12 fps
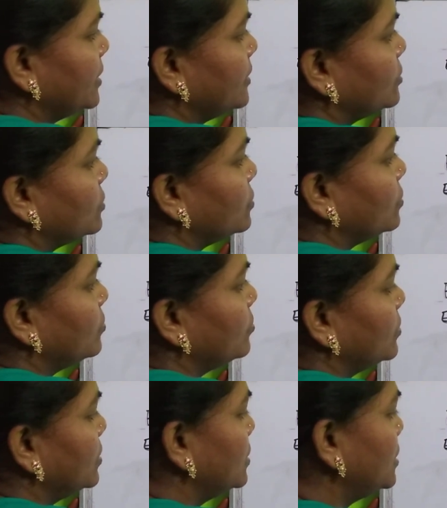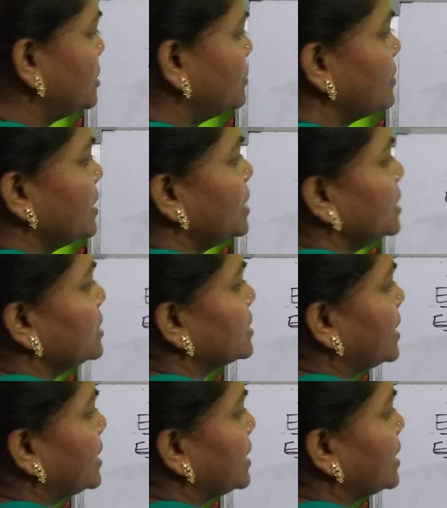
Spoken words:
So this one is